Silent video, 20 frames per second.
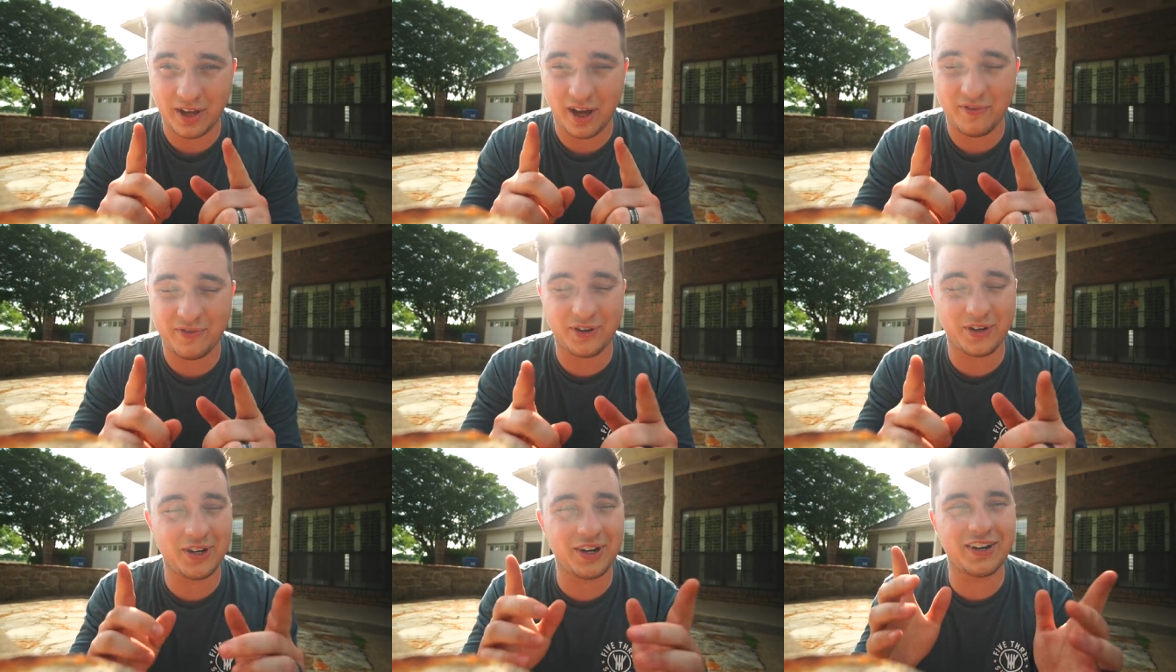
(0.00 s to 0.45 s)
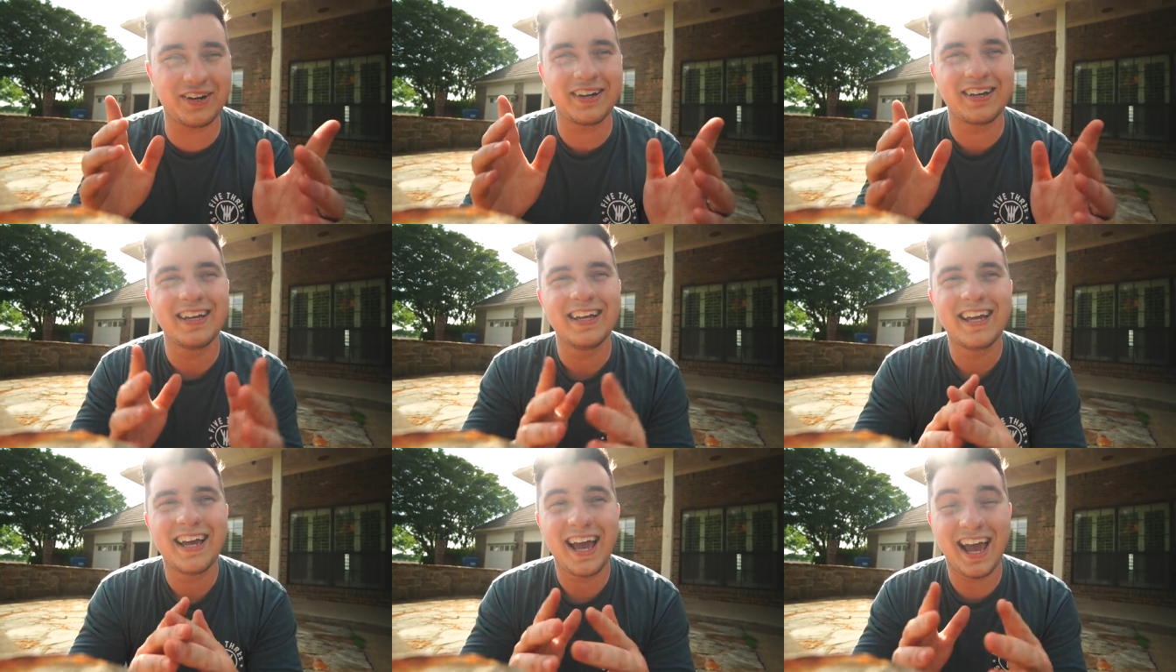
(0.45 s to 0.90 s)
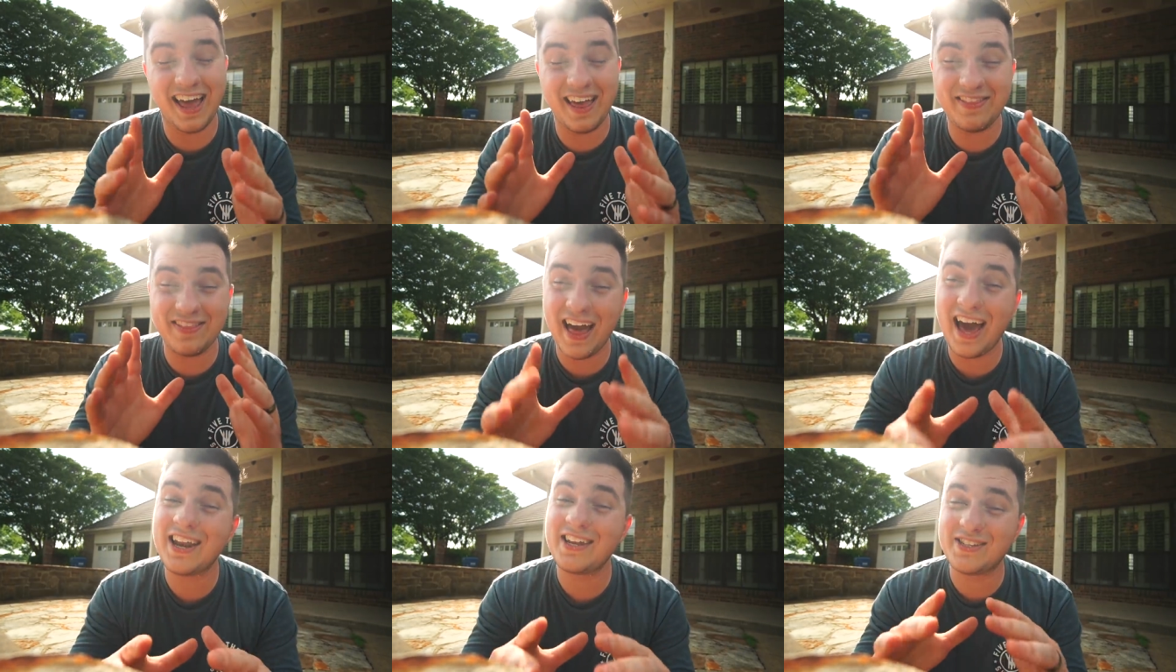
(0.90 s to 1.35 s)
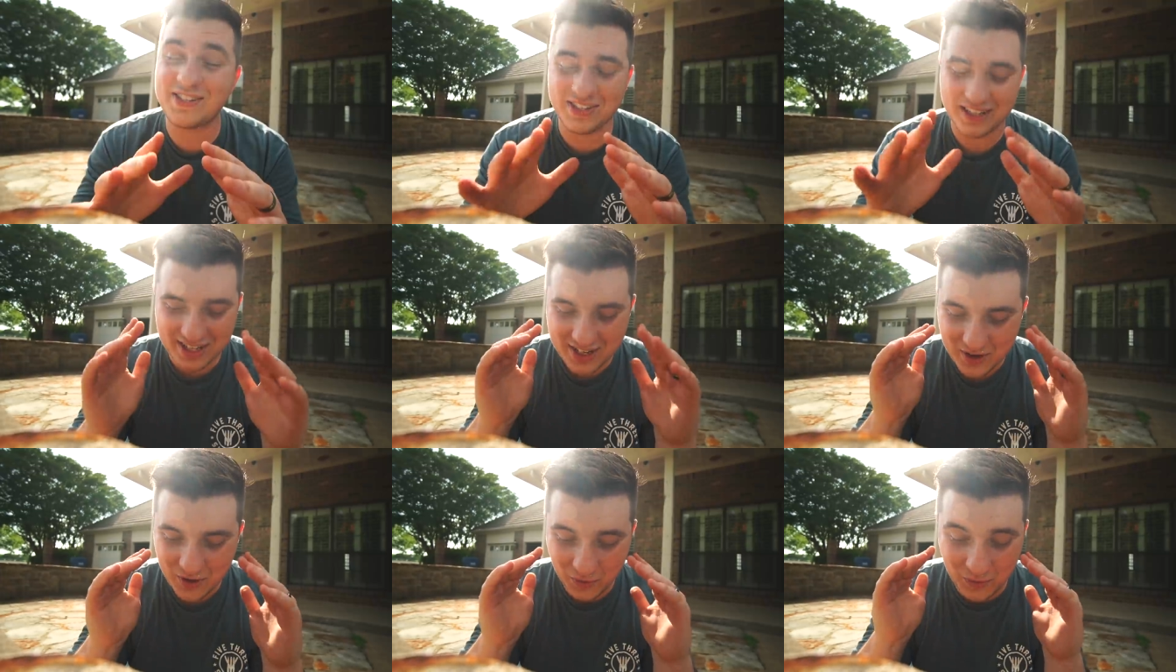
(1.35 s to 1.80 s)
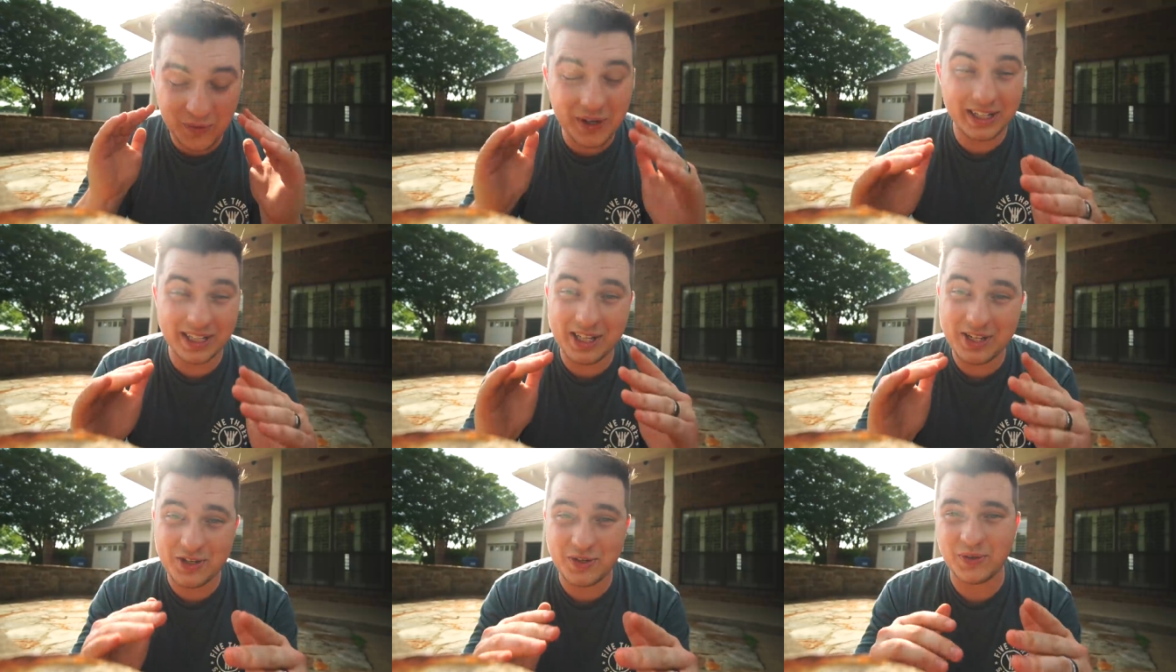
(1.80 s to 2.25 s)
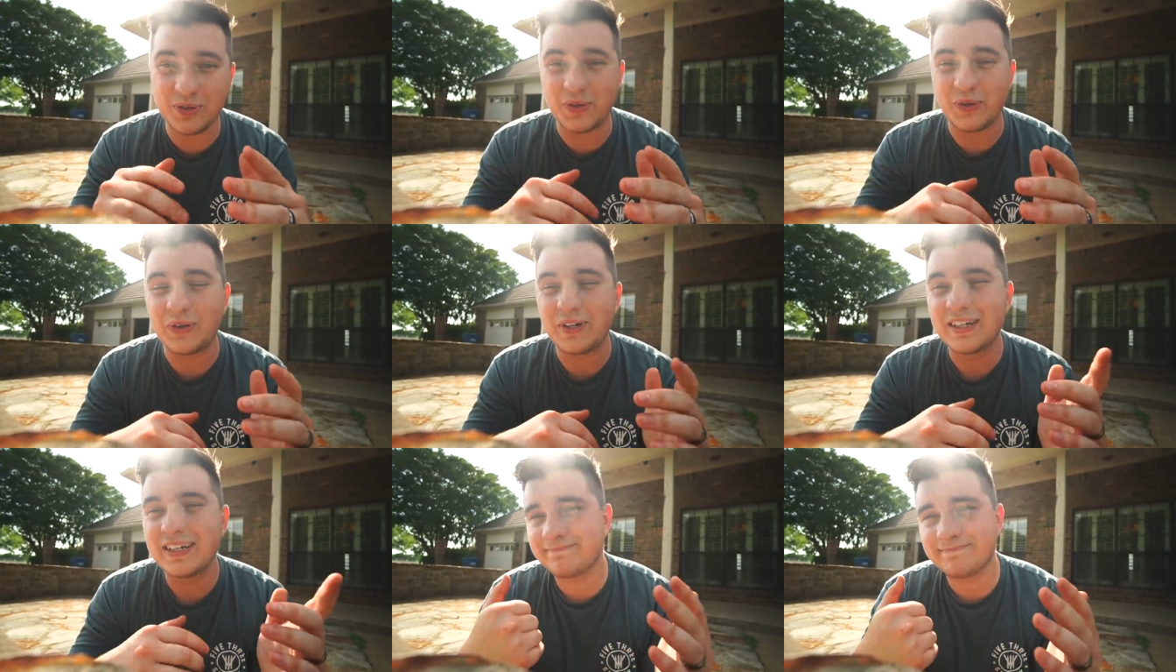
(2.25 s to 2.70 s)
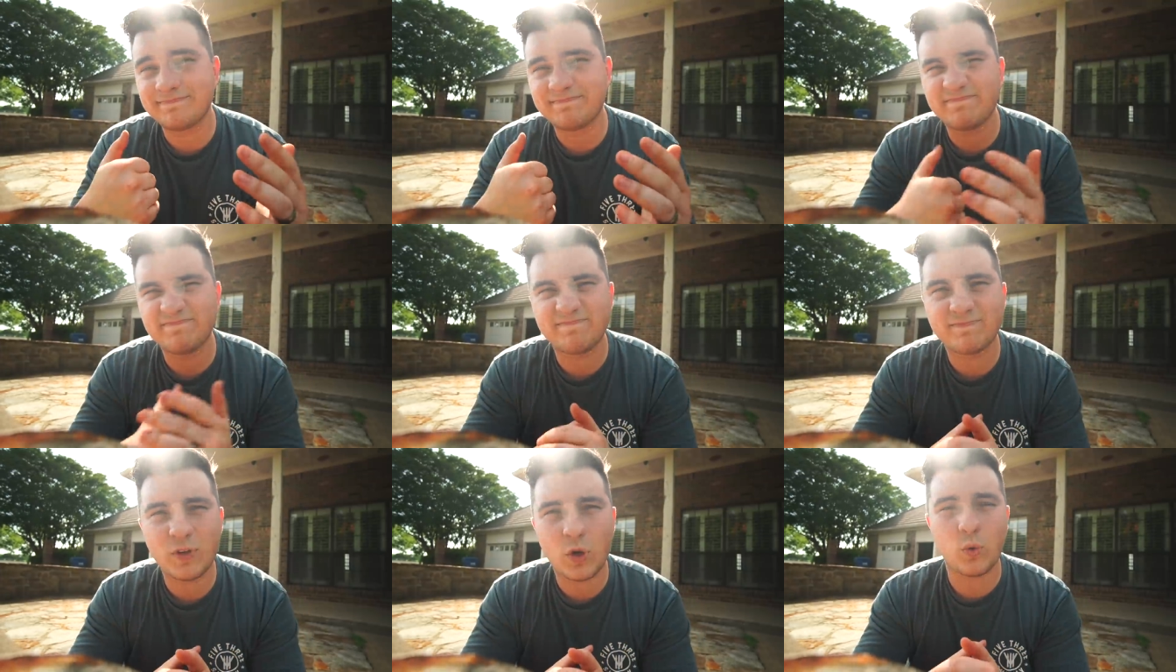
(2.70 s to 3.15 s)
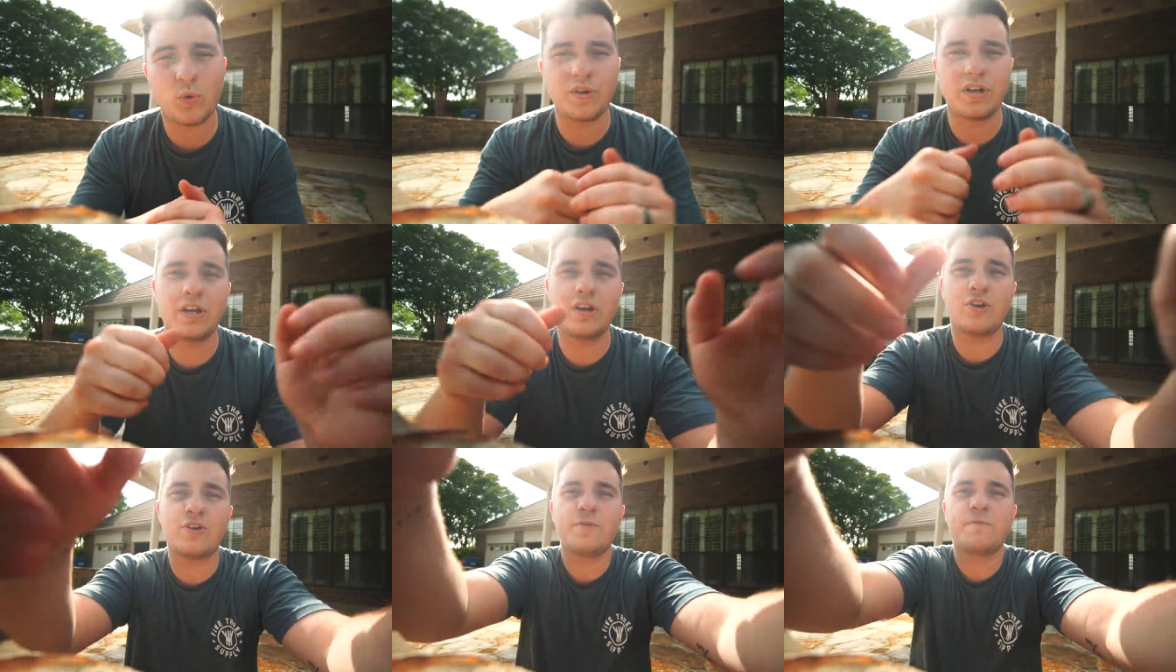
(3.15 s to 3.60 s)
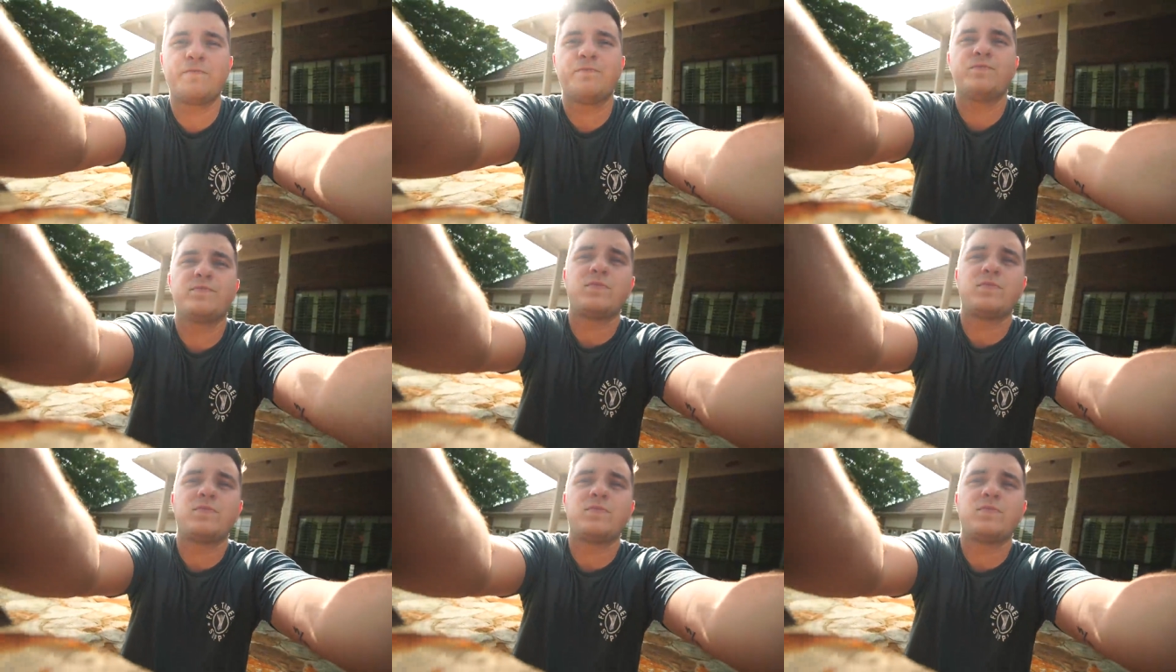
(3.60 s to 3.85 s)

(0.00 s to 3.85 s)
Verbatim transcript: offer, and that is really true. We're here.